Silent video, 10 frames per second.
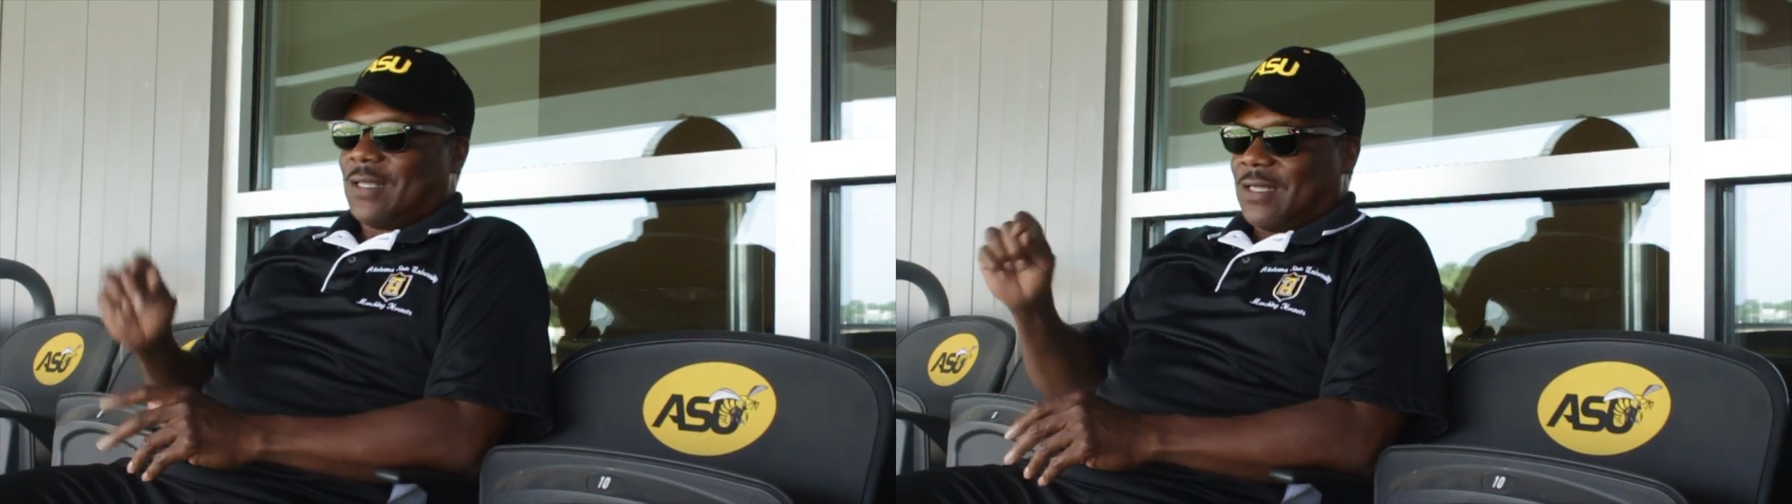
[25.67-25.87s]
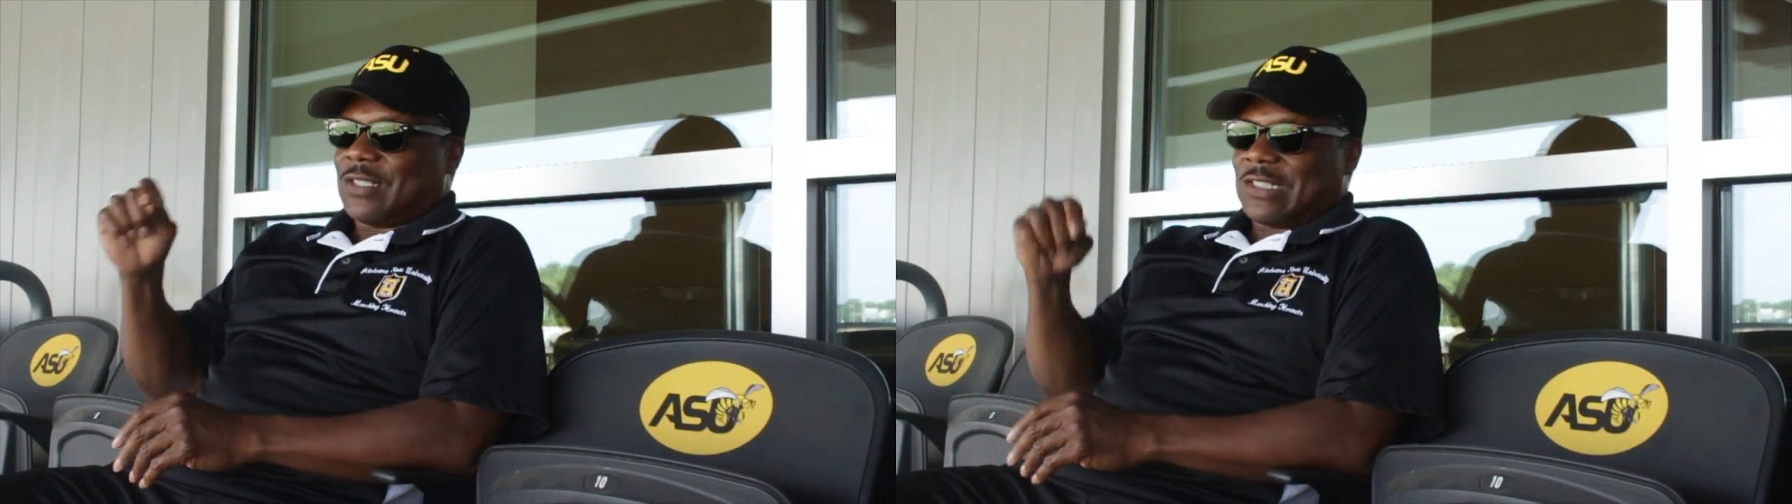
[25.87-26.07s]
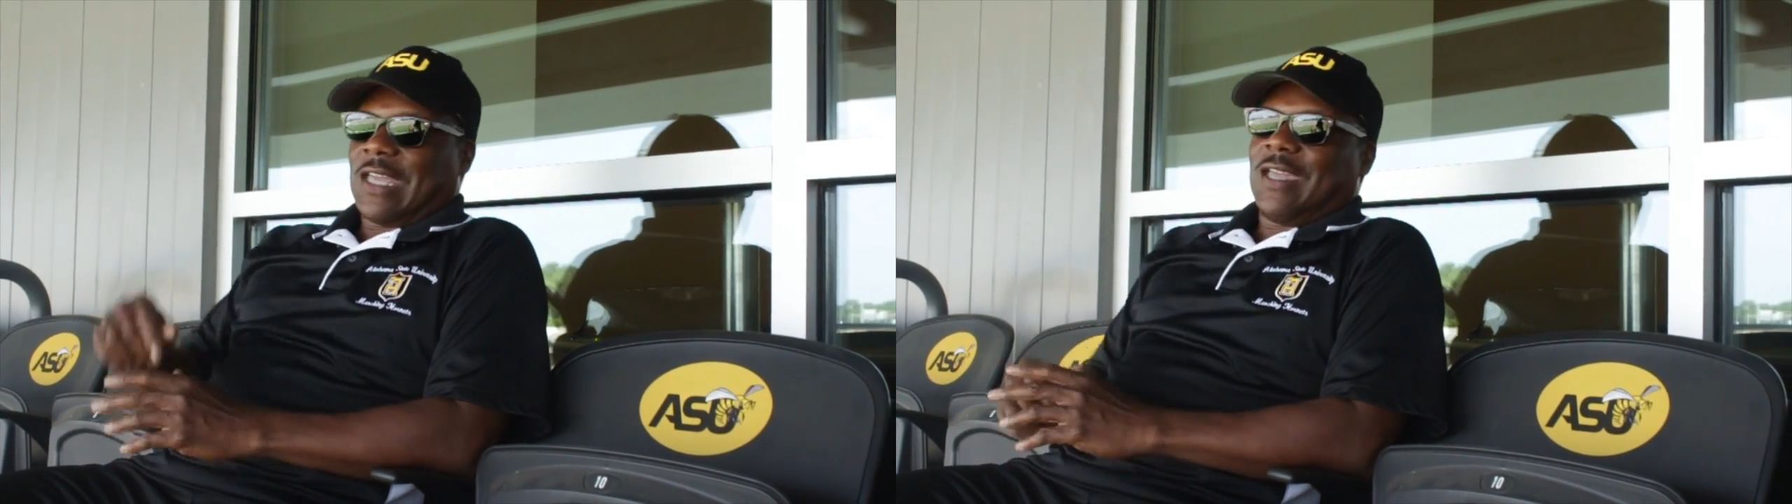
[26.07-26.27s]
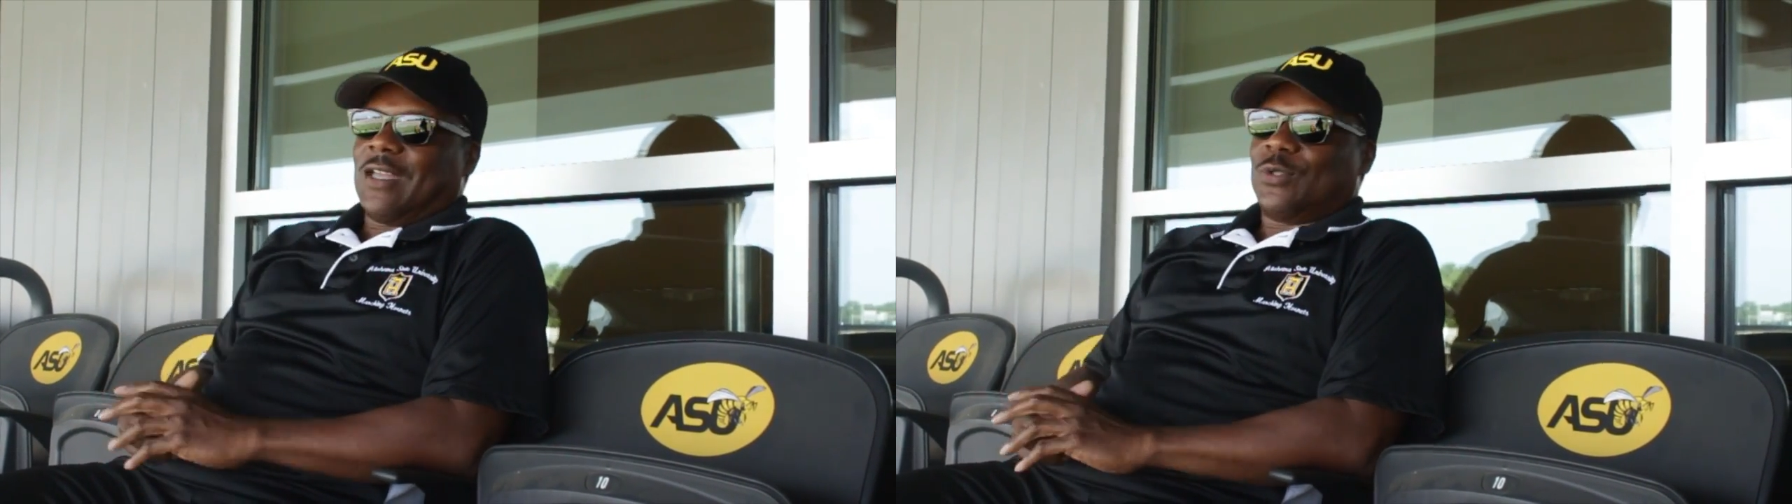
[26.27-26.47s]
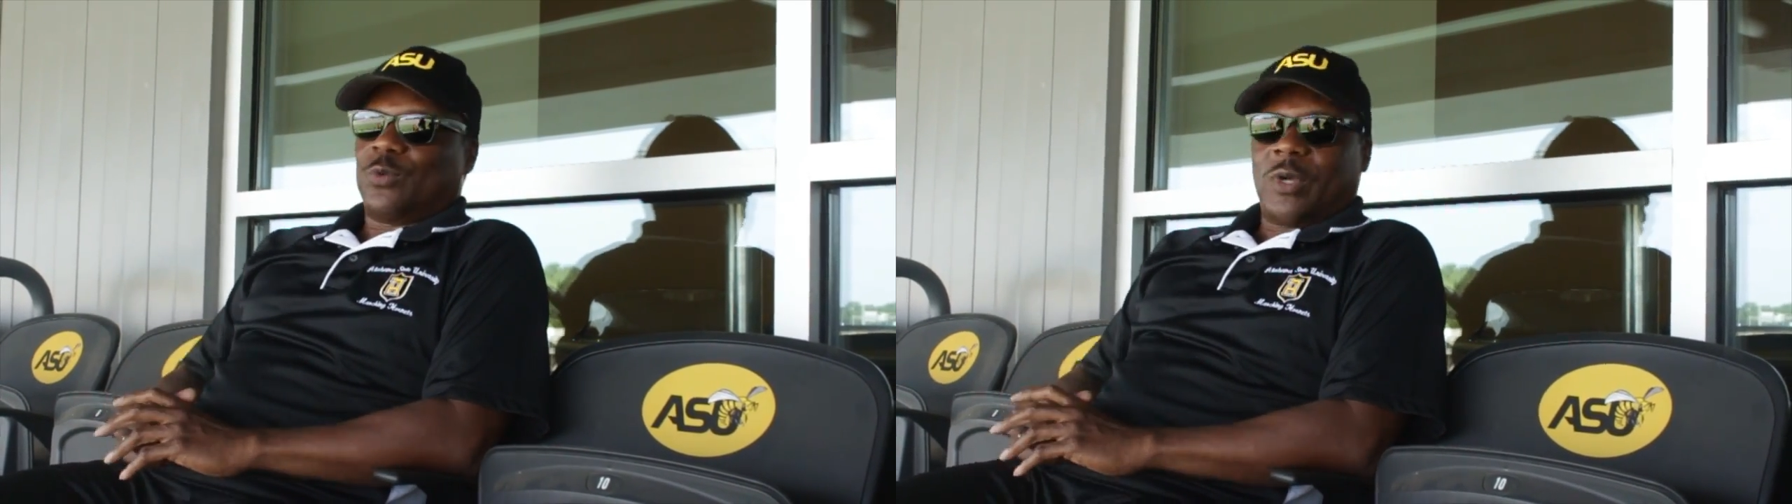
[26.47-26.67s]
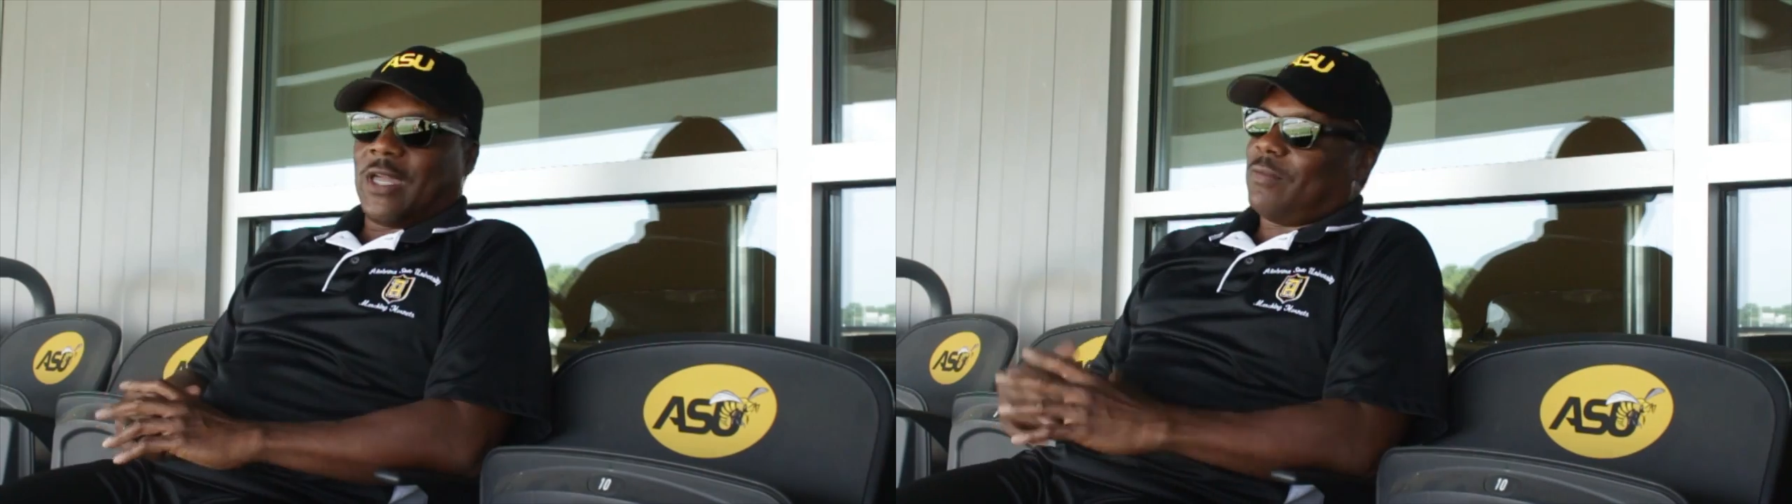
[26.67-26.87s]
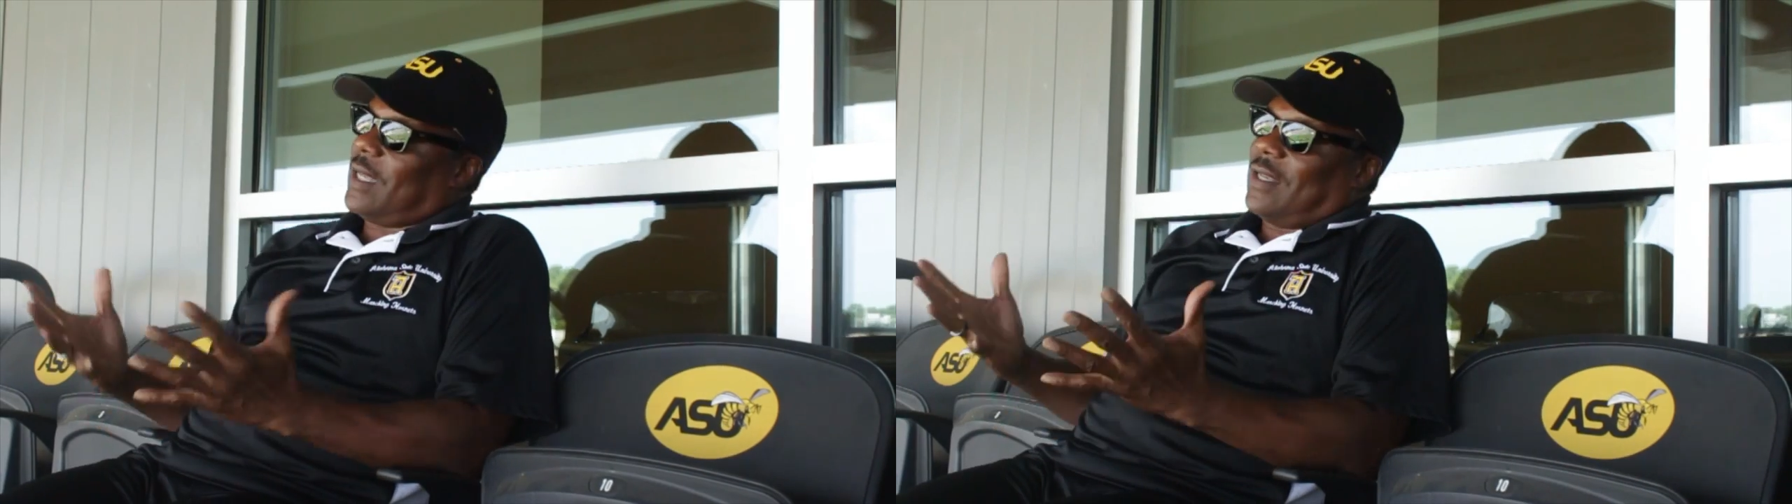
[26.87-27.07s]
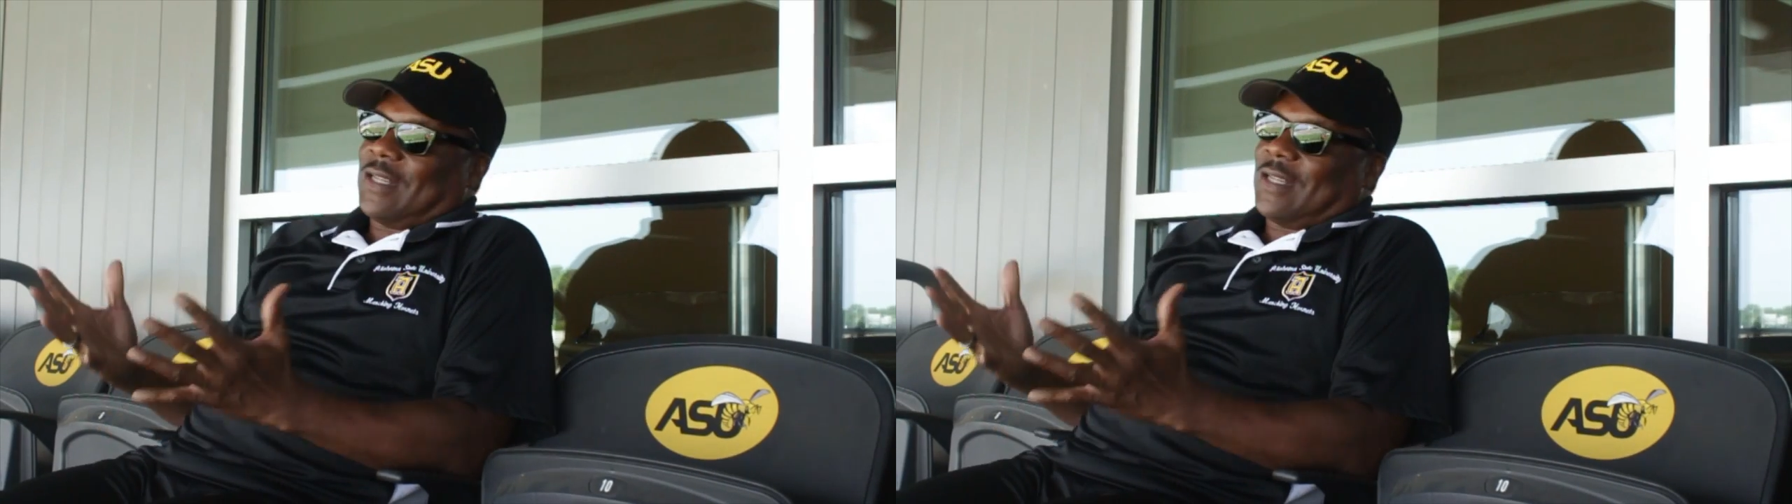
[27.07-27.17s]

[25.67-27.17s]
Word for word: This is ASU baby